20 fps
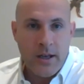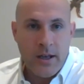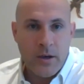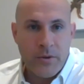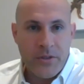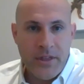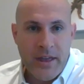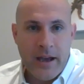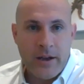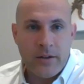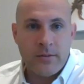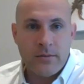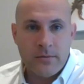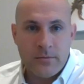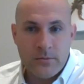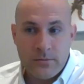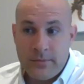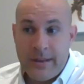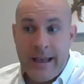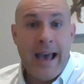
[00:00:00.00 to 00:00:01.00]
without
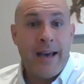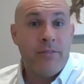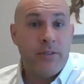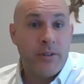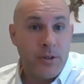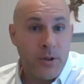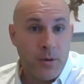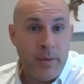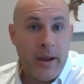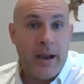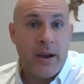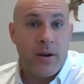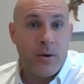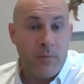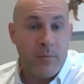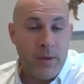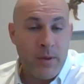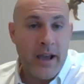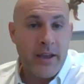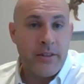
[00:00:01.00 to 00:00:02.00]
having their
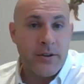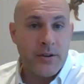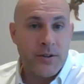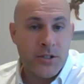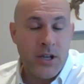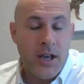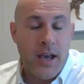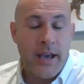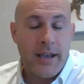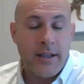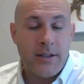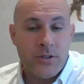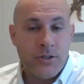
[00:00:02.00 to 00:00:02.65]
parent by their side.